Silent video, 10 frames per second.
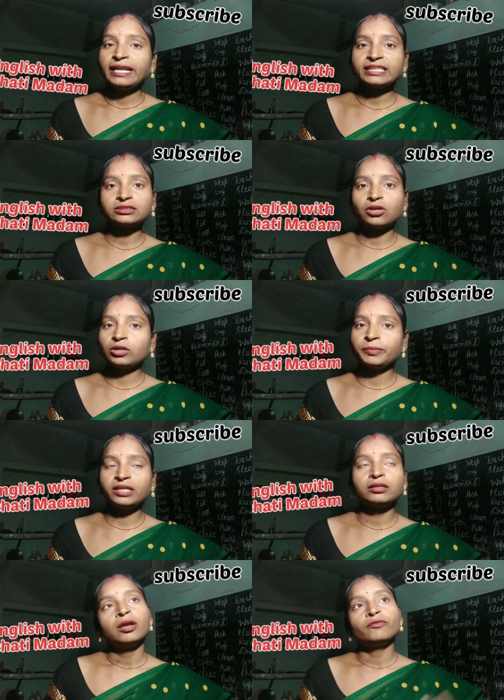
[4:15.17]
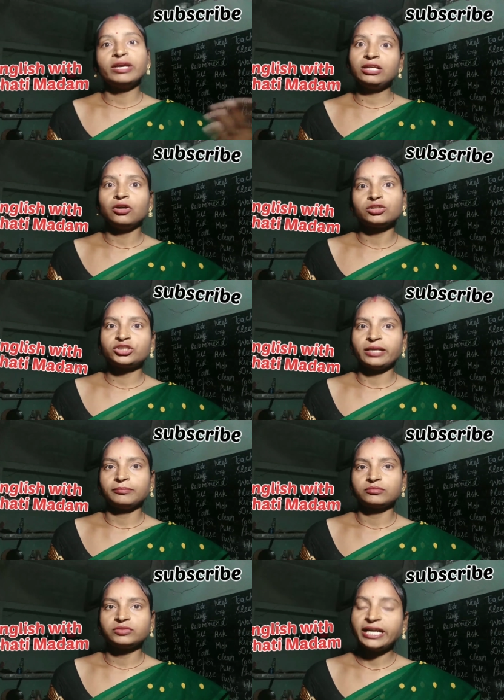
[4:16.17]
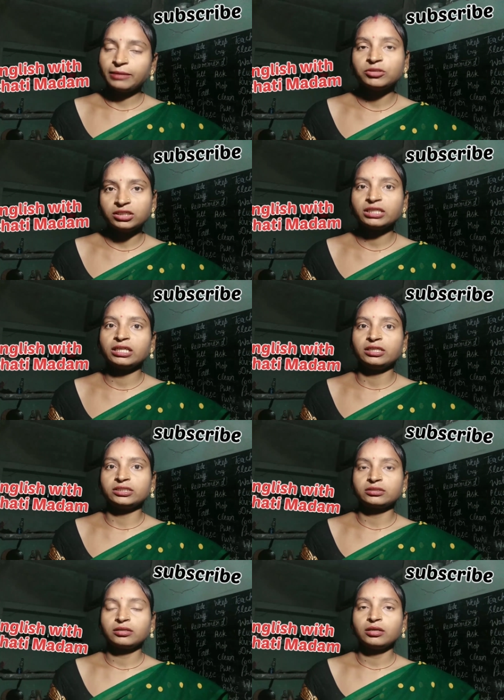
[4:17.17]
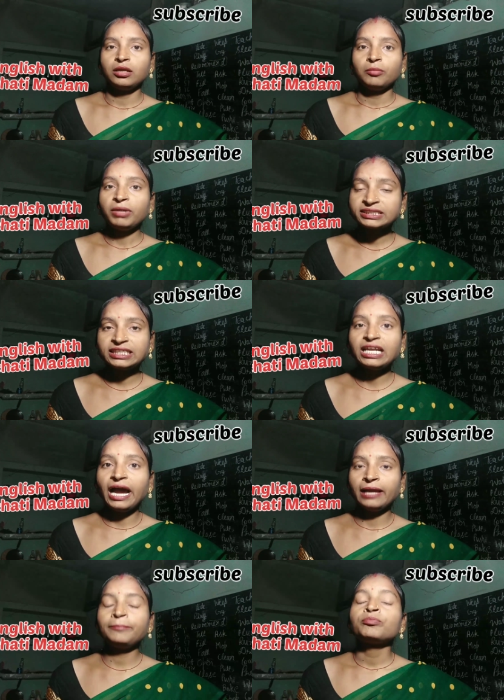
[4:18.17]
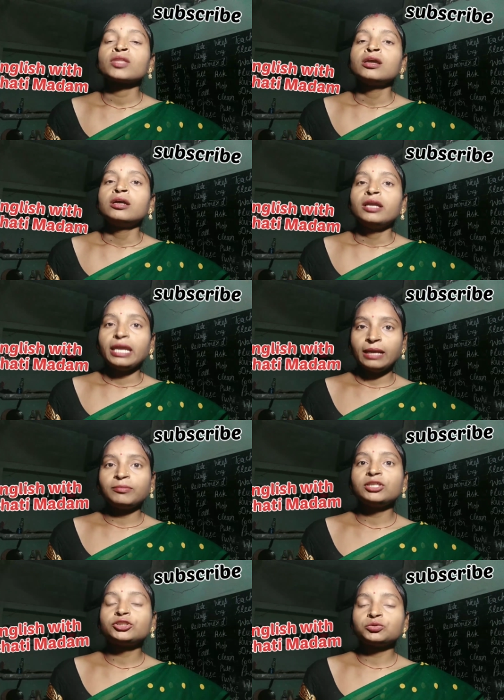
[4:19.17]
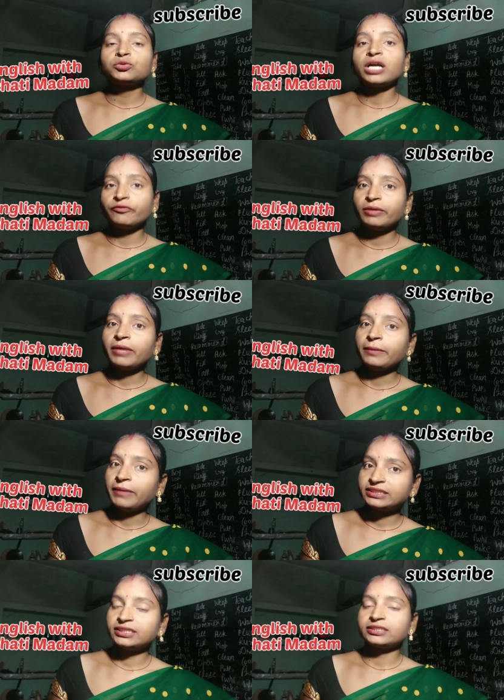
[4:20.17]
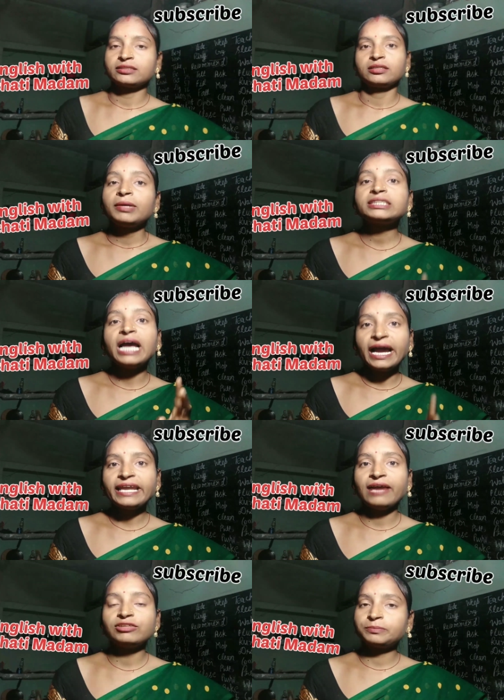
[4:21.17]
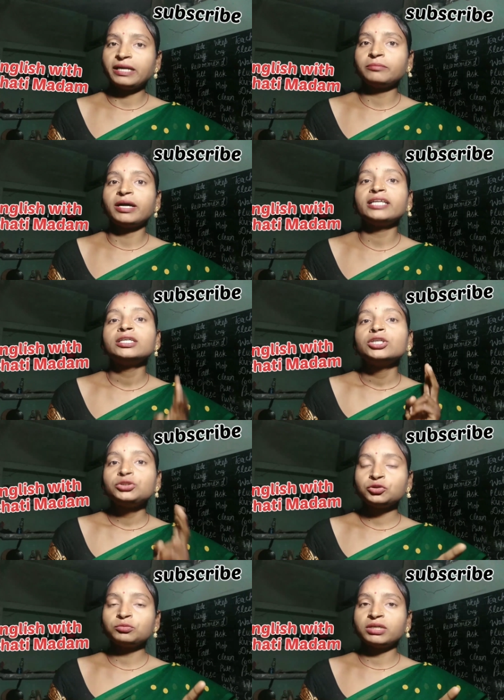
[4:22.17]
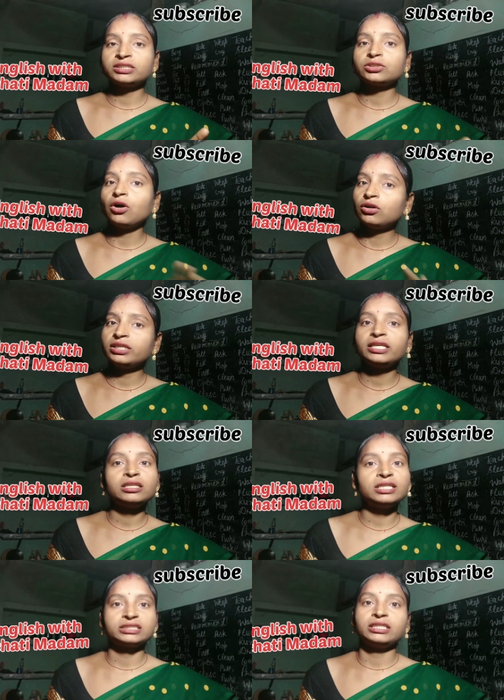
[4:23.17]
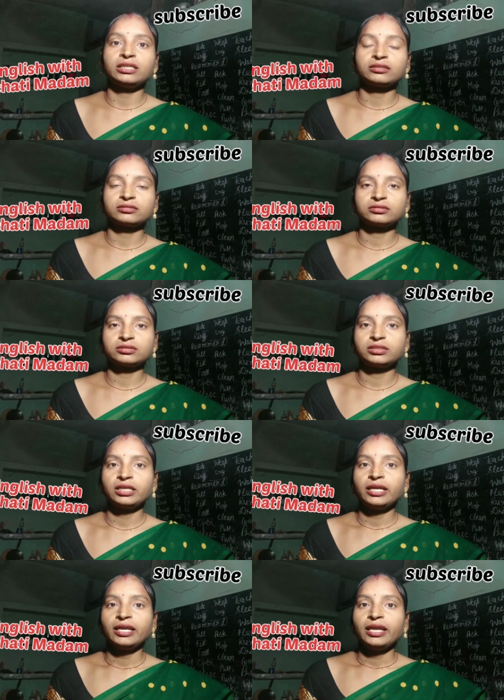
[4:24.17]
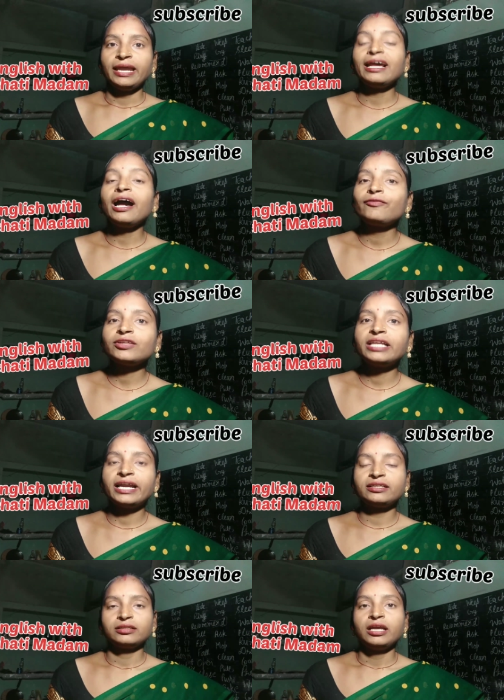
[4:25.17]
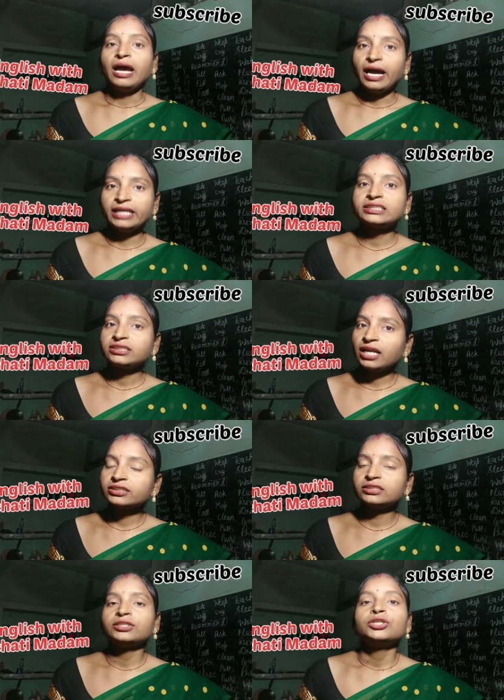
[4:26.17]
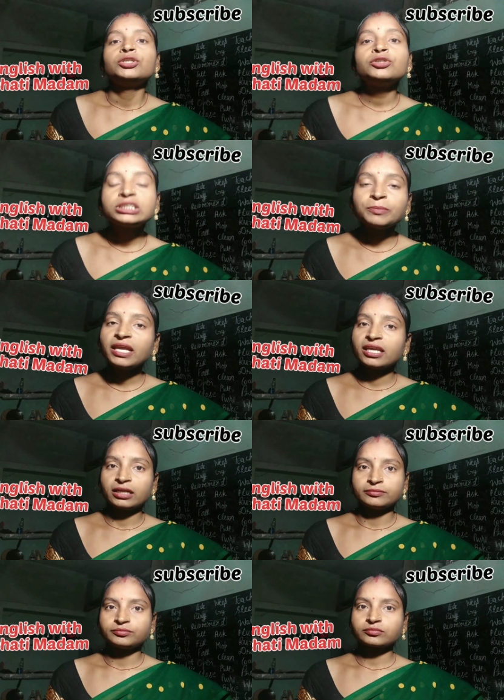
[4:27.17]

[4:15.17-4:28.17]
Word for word: has not been very long time that I'm learning English, but still I'm able to convey my message because I have spent my 2 months only in listening. And after that, I started to speaking.